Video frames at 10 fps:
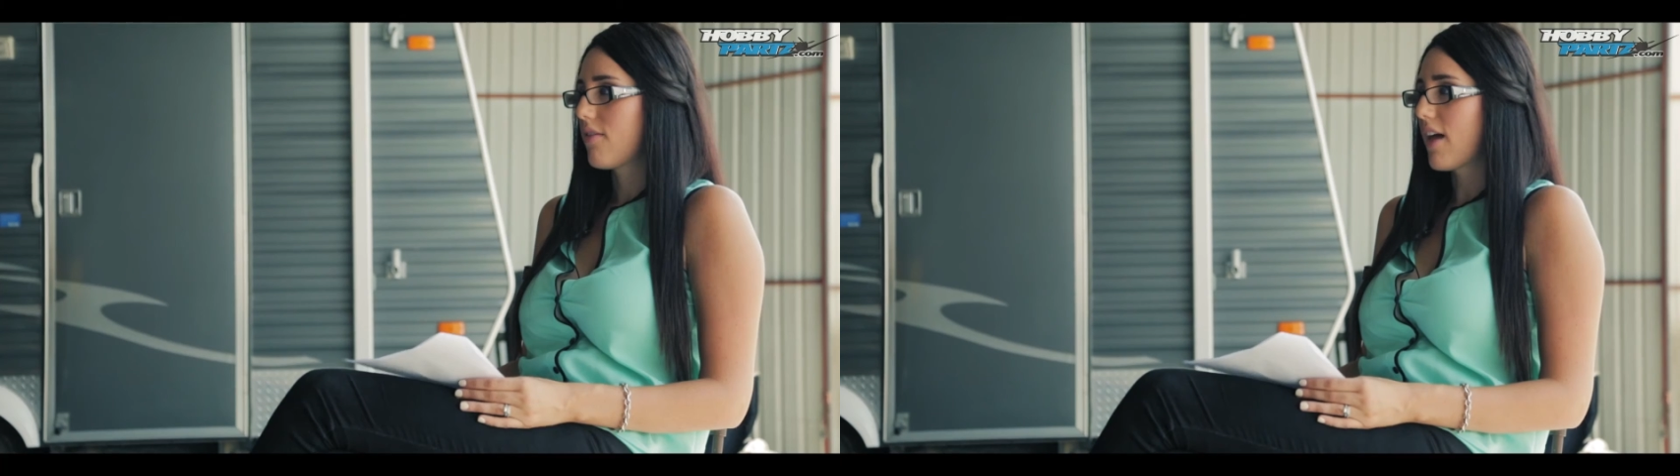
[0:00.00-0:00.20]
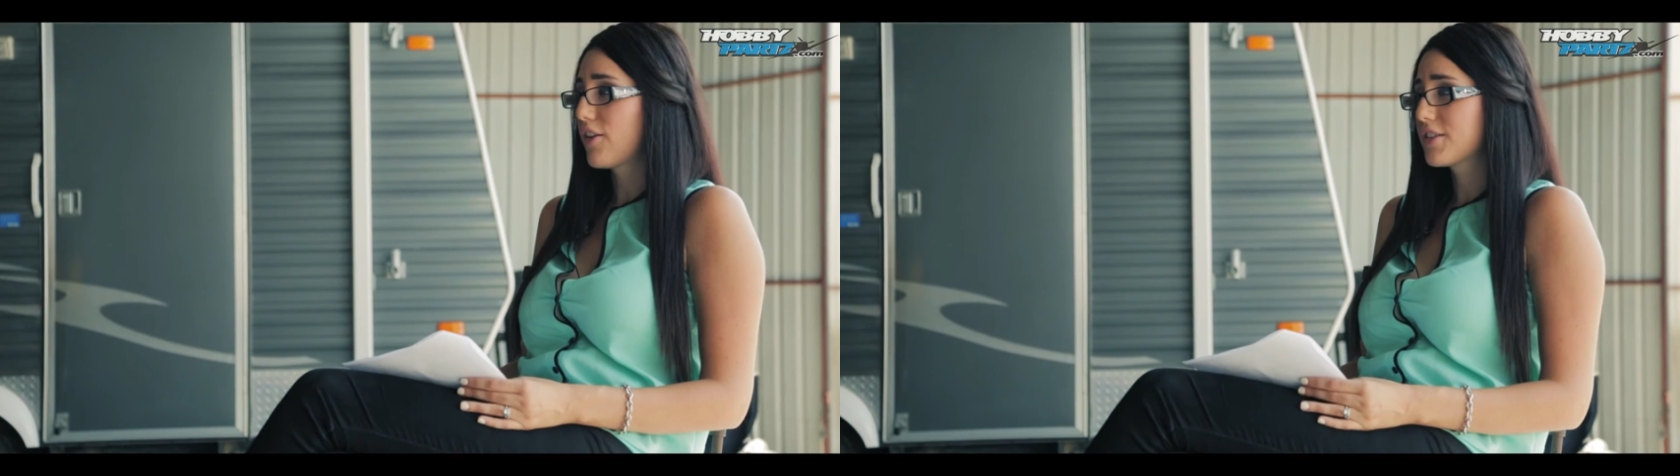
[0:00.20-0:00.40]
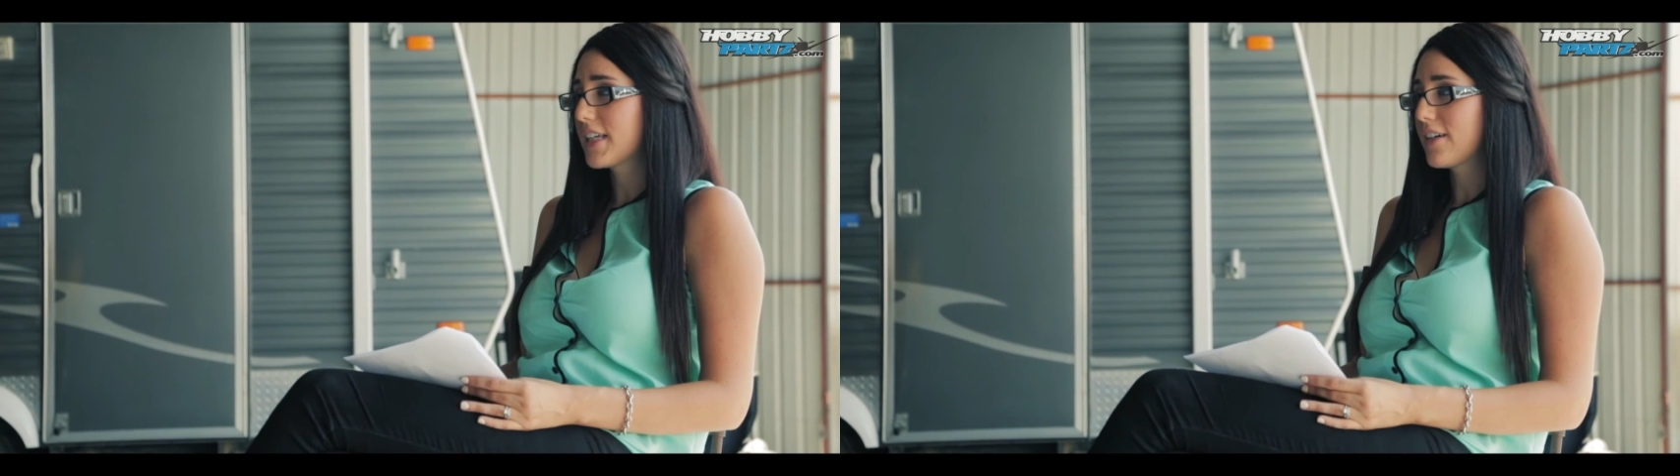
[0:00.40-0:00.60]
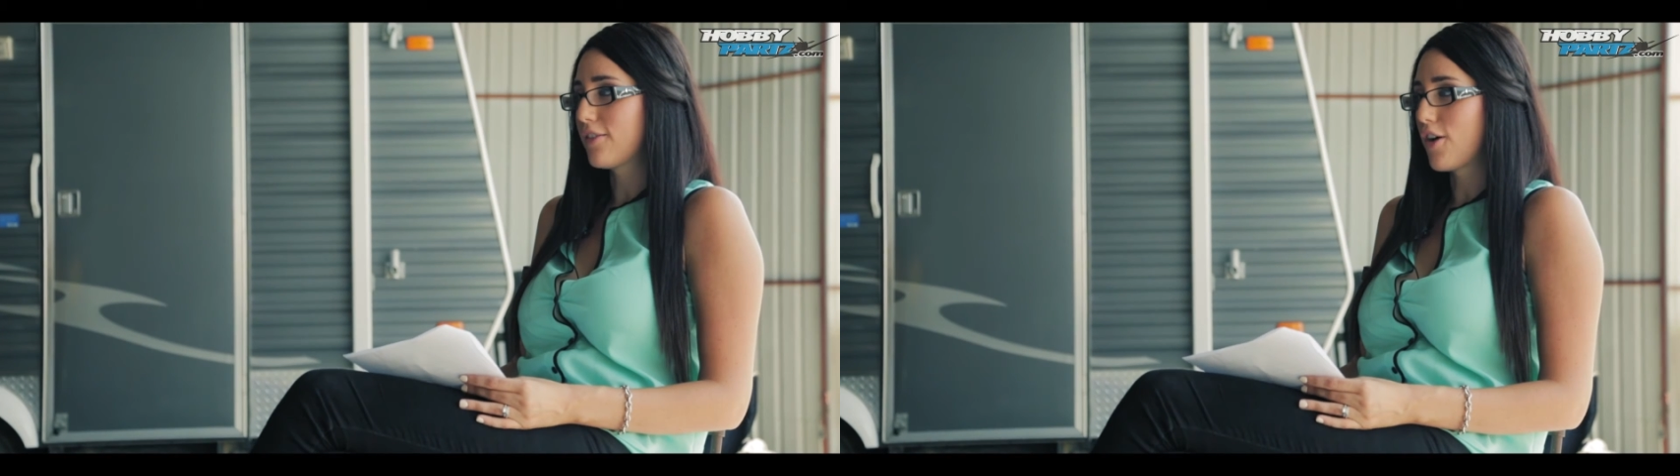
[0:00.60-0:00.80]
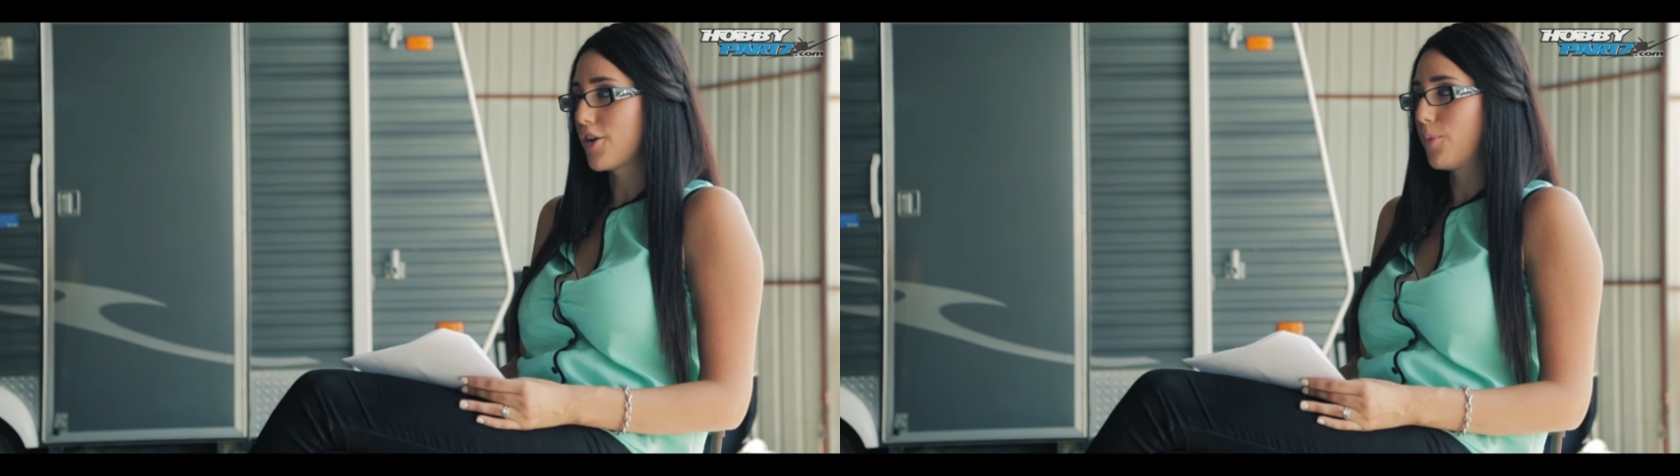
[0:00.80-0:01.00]
That looks like a
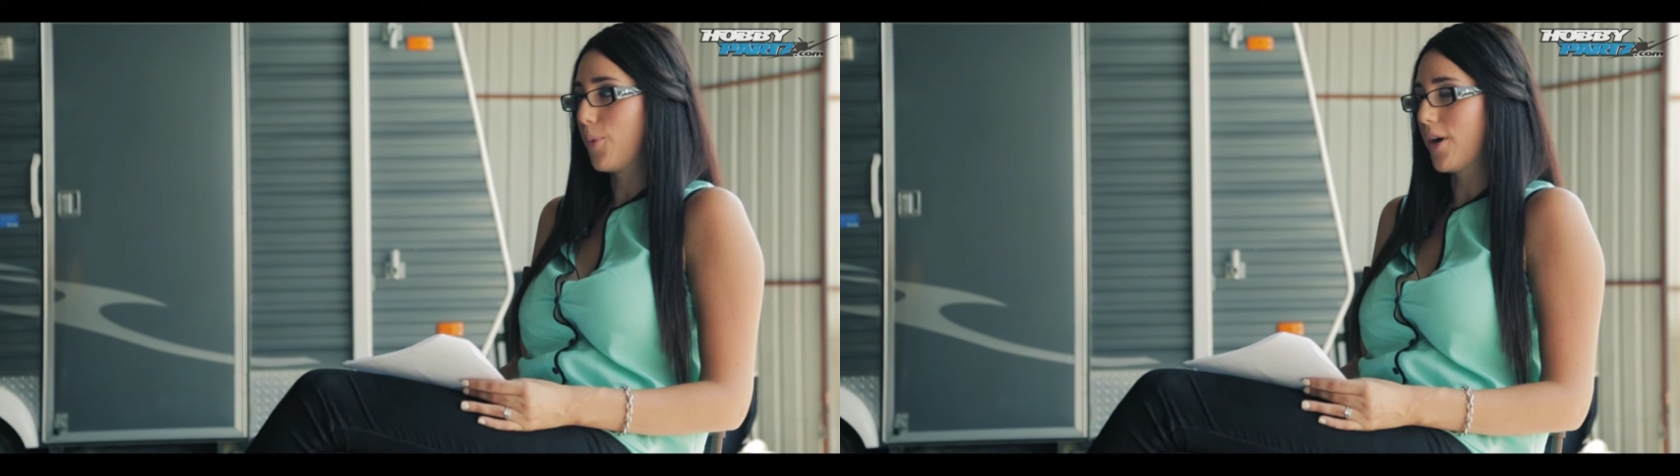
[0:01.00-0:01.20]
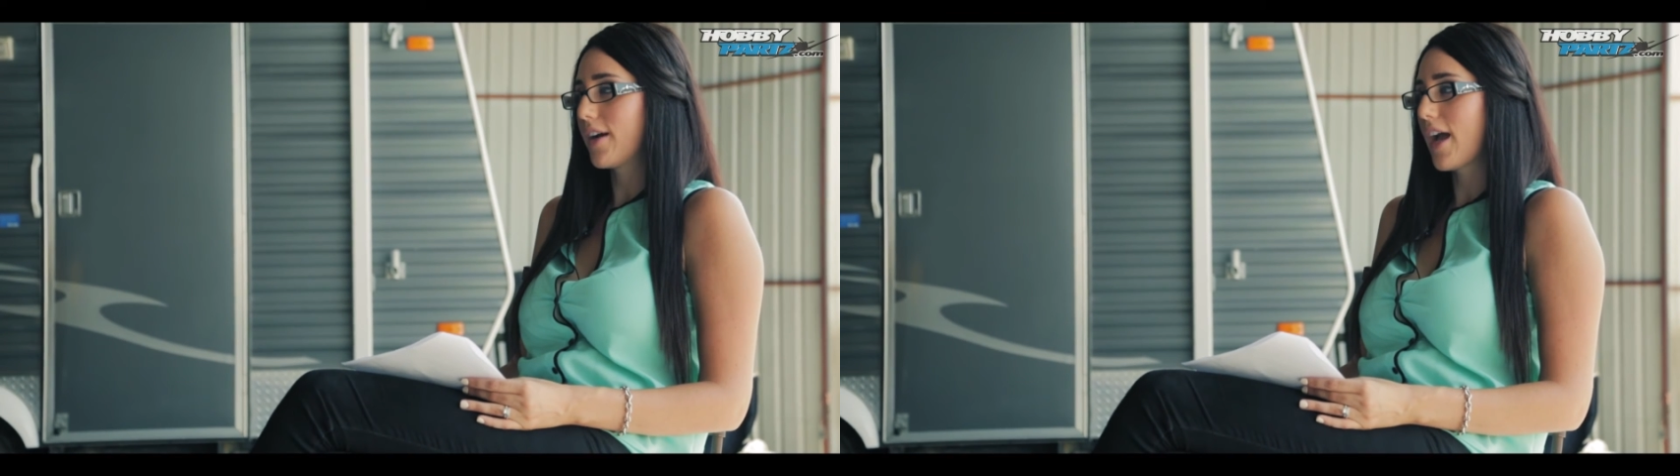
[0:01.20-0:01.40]
lot of work.